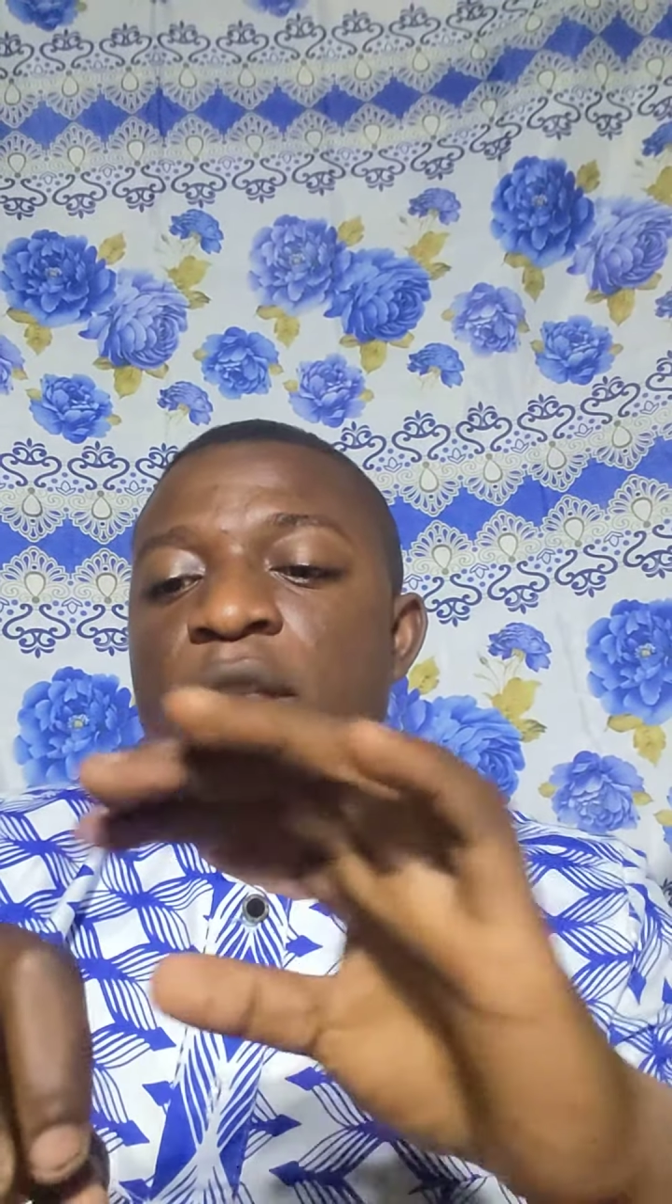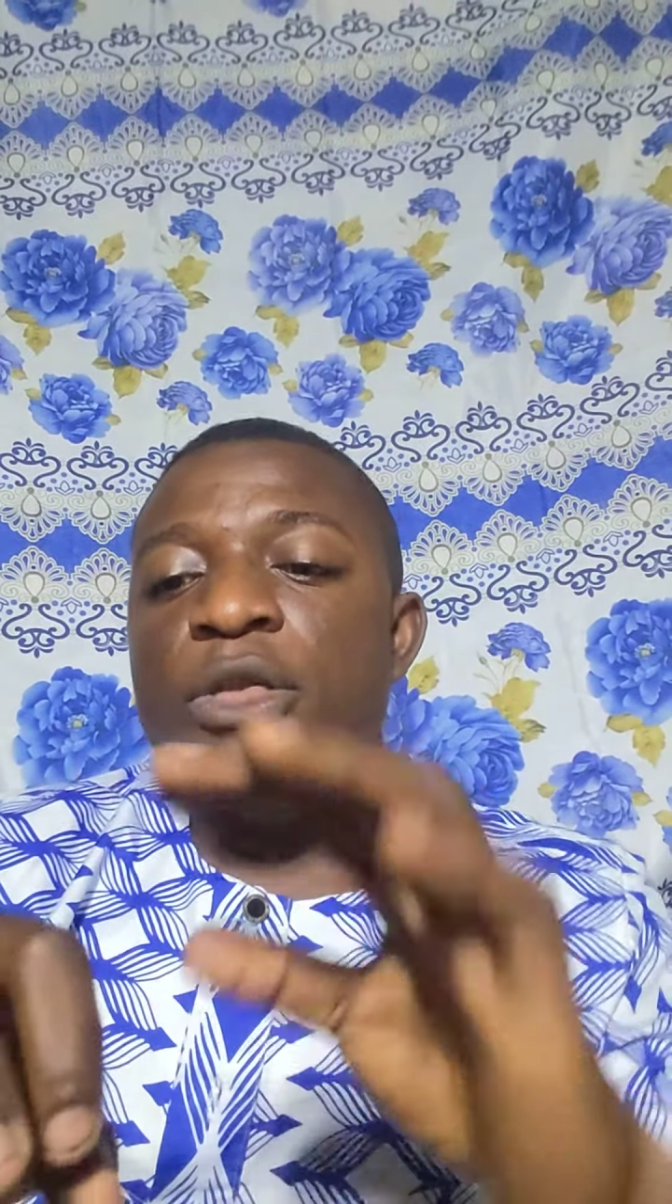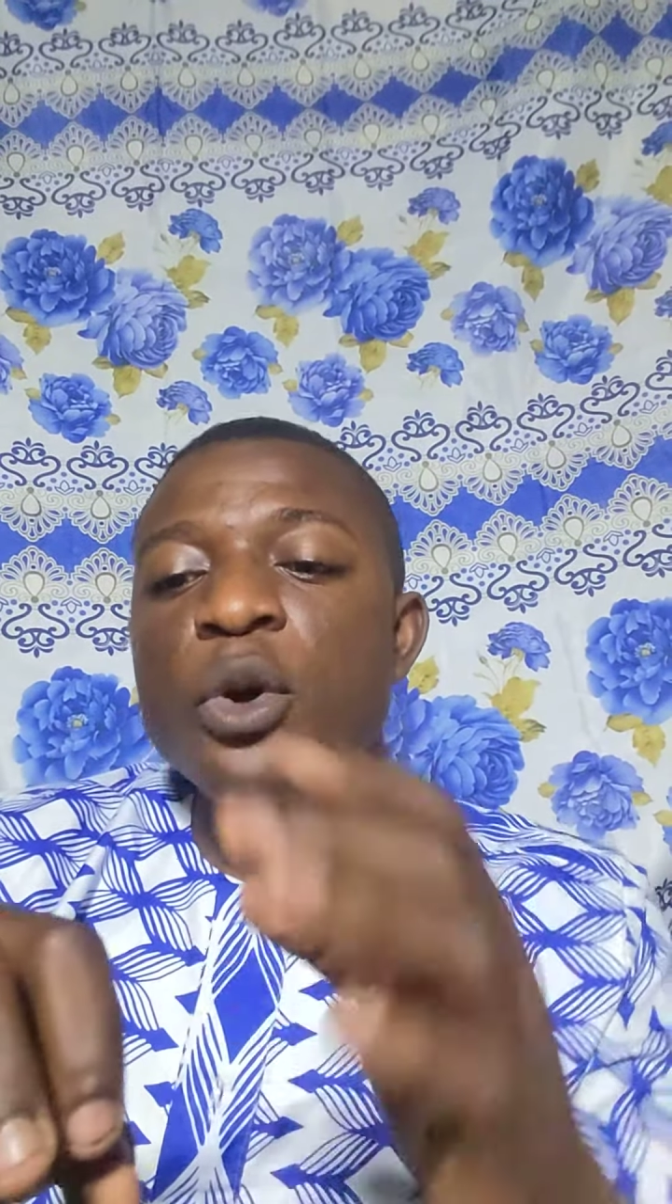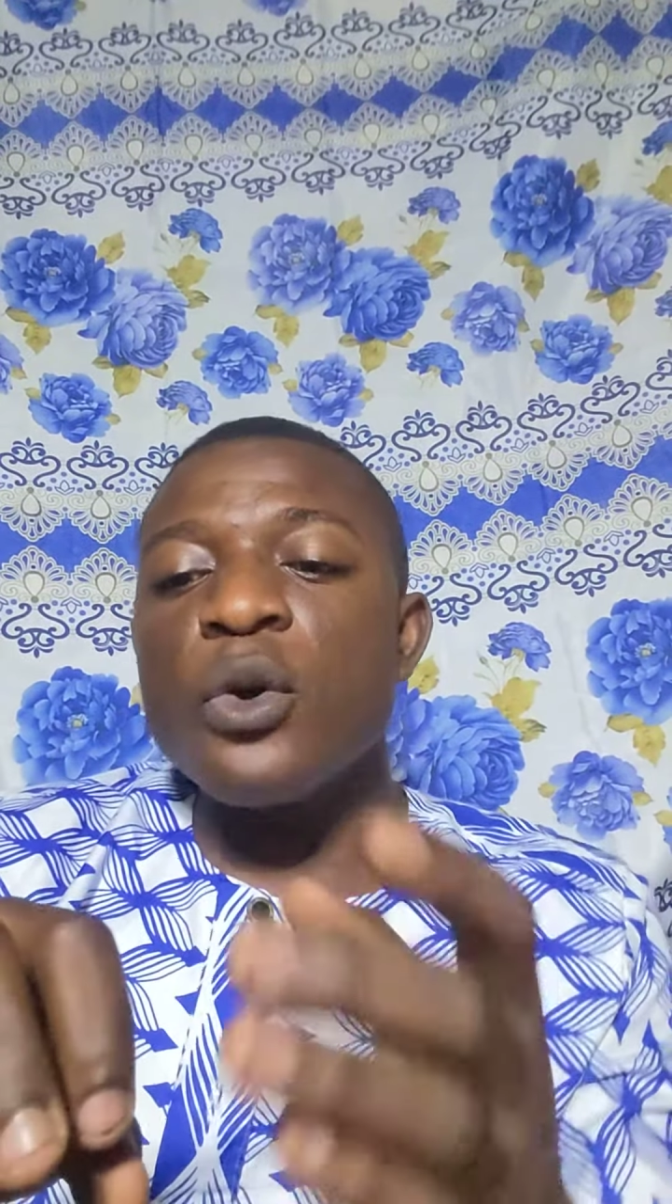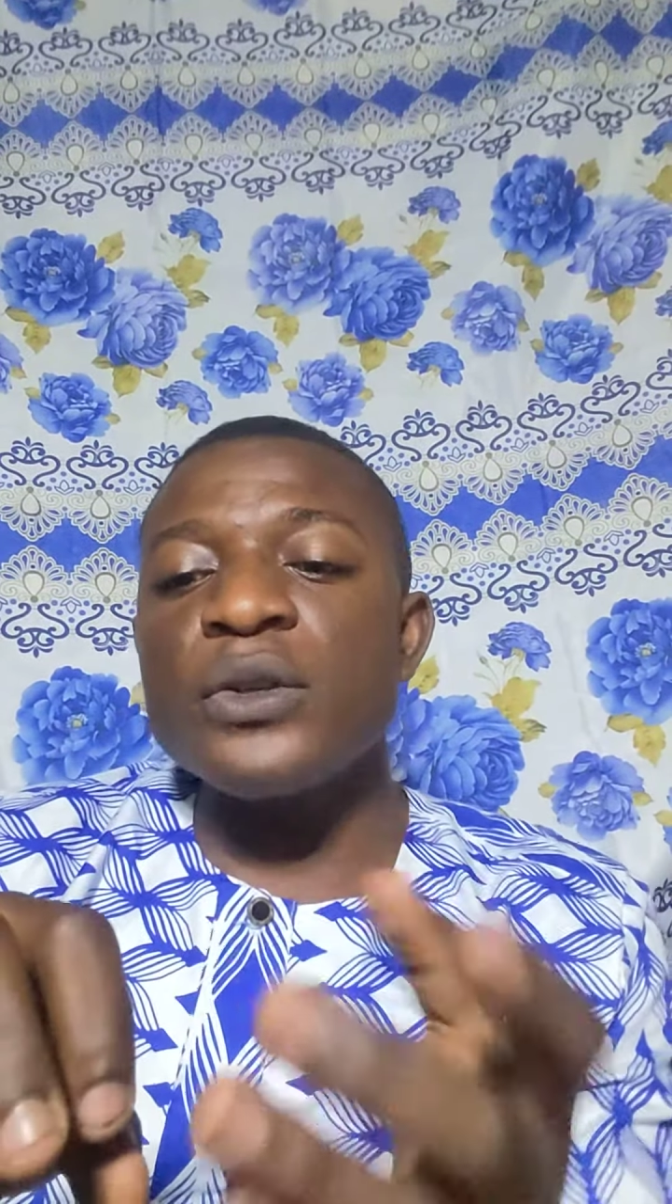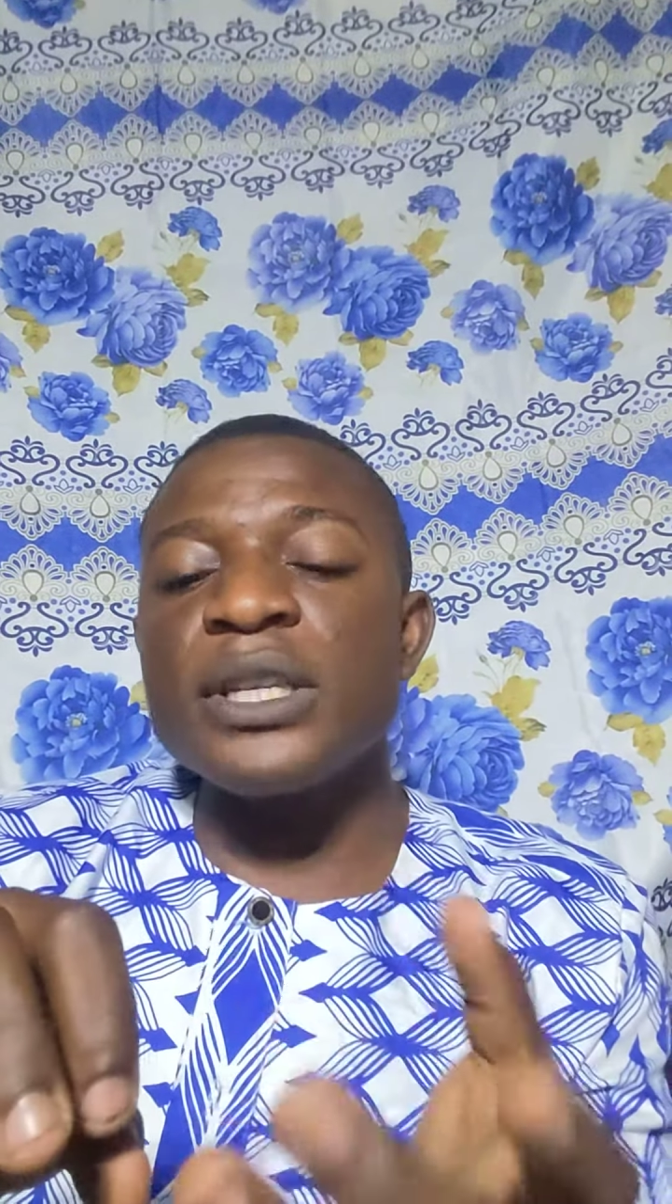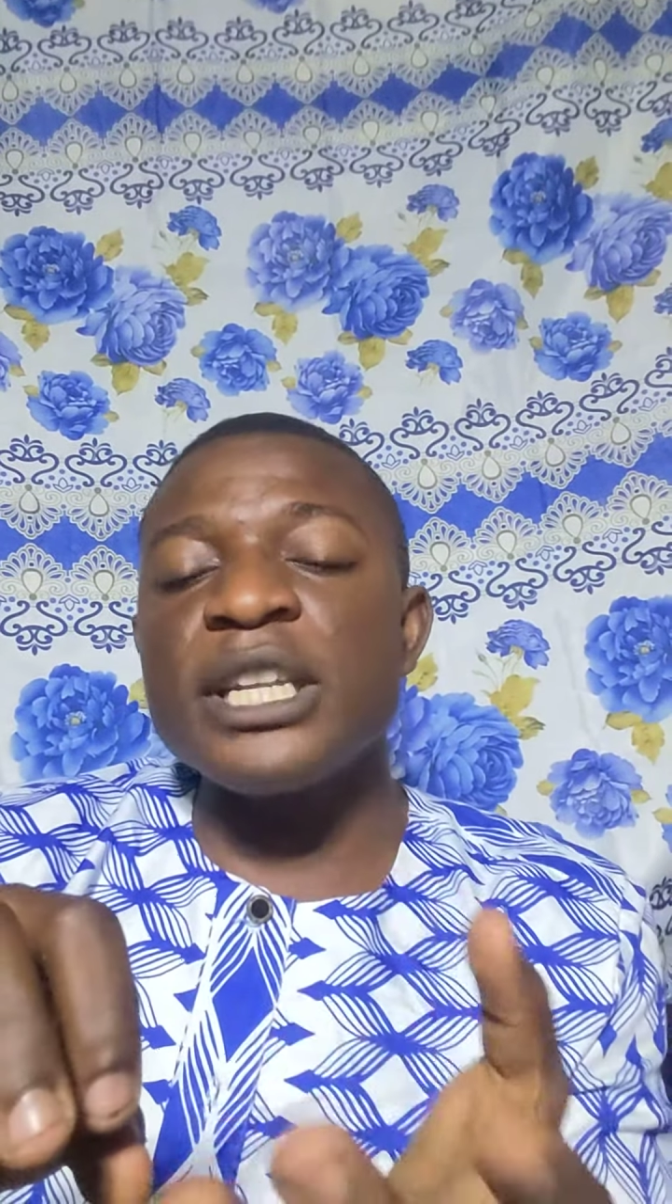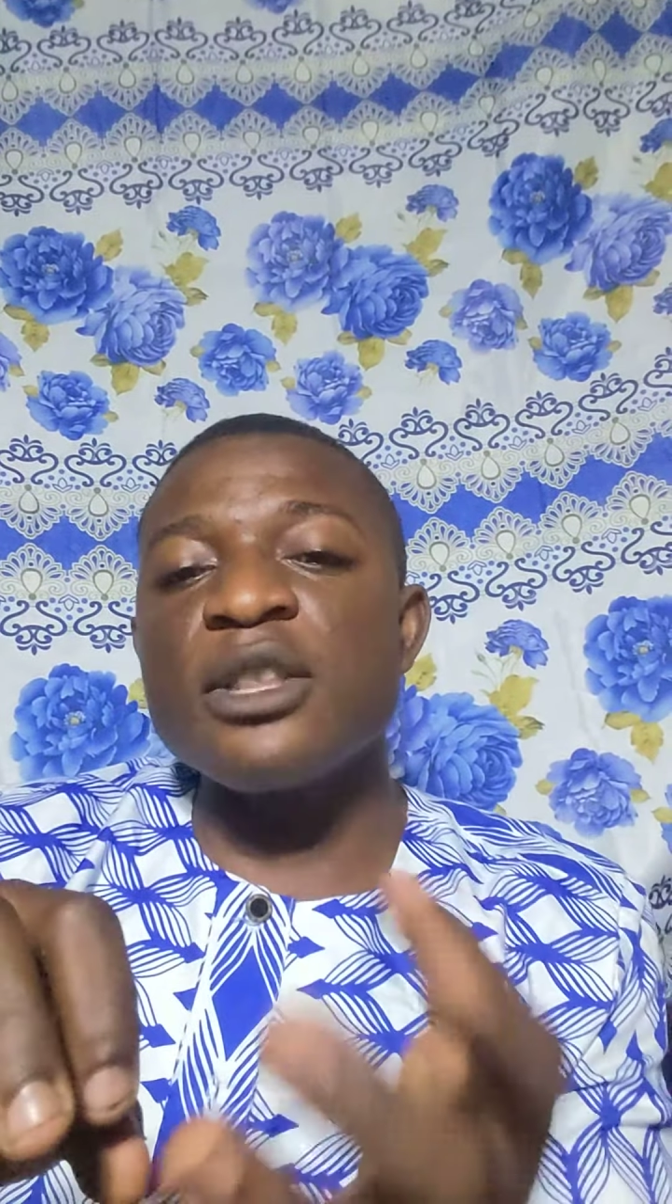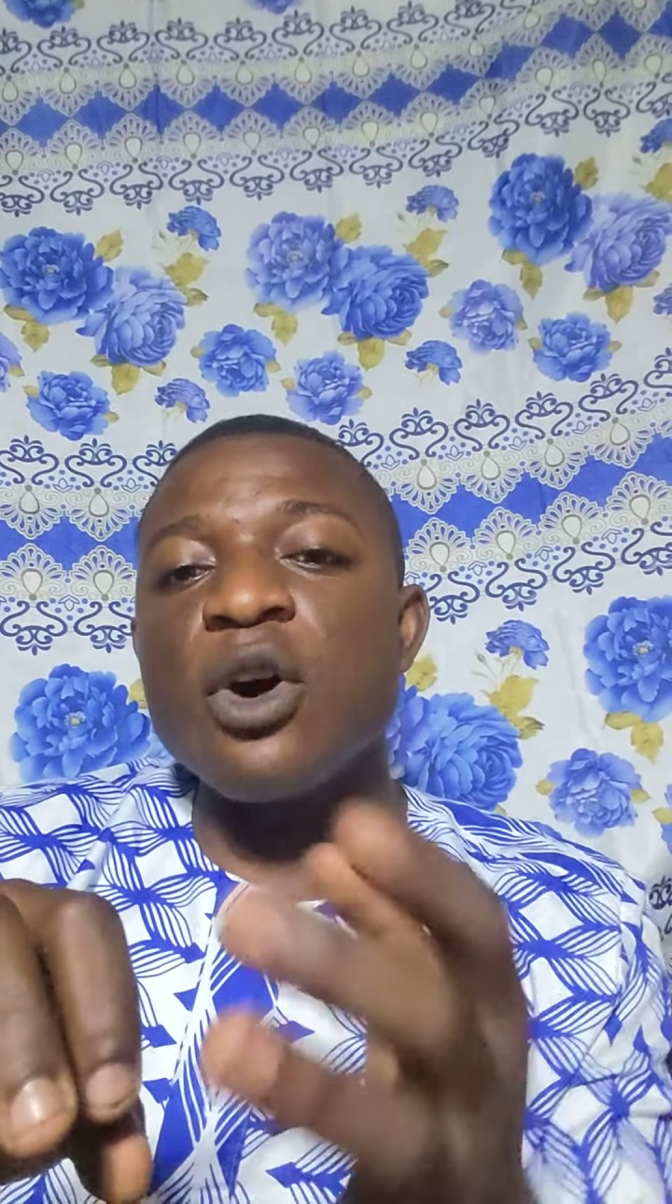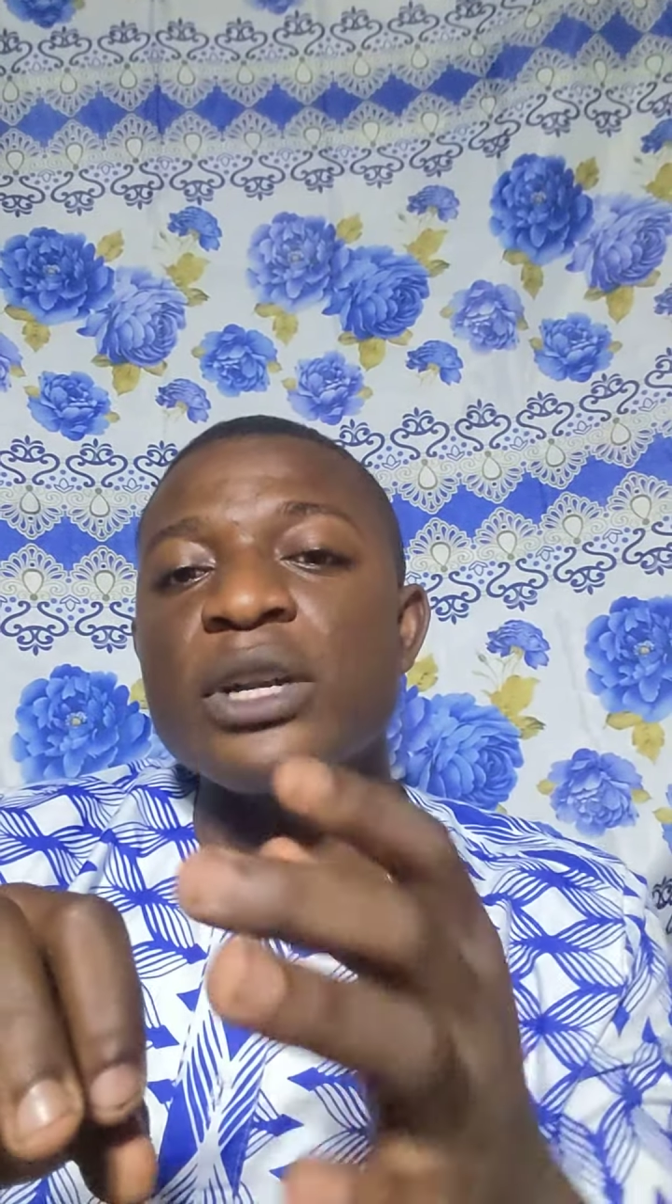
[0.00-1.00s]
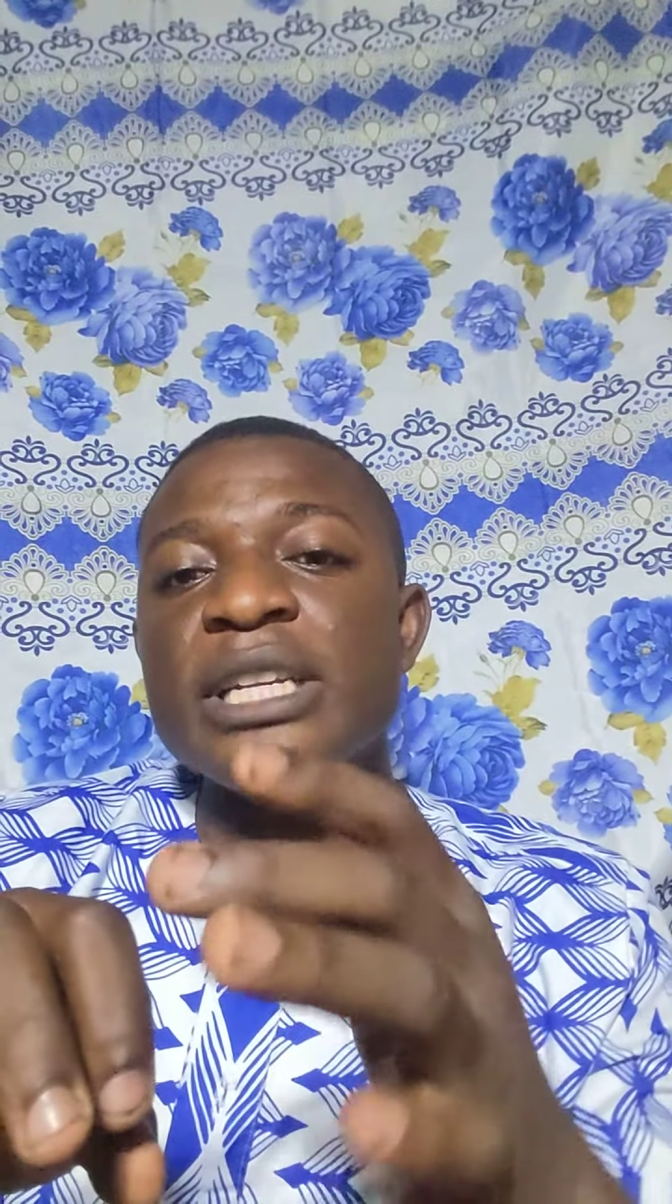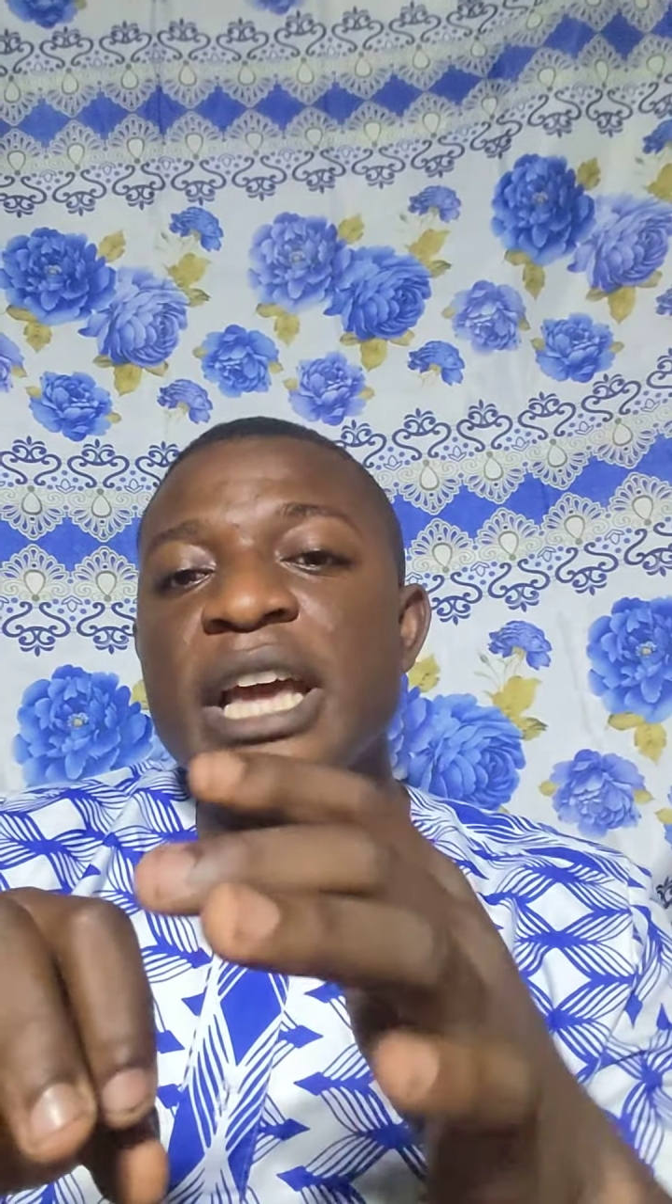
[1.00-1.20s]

those in the northern